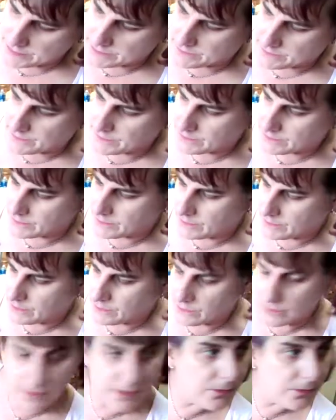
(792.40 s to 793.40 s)
at this
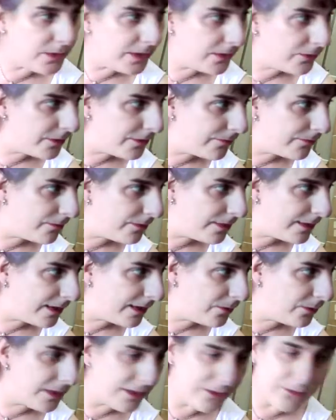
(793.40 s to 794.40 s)
seal that we've
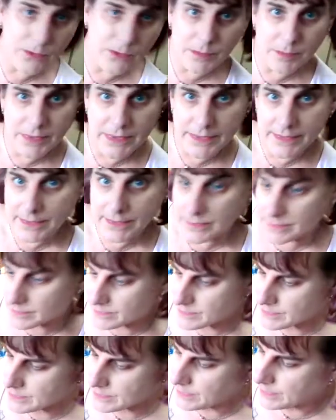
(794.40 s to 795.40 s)

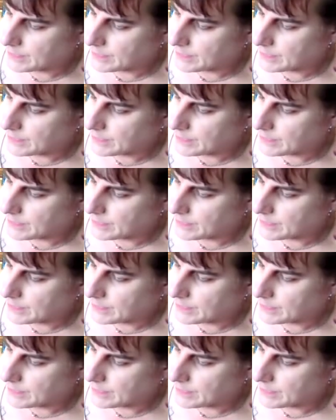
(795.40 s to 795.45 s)
replaced,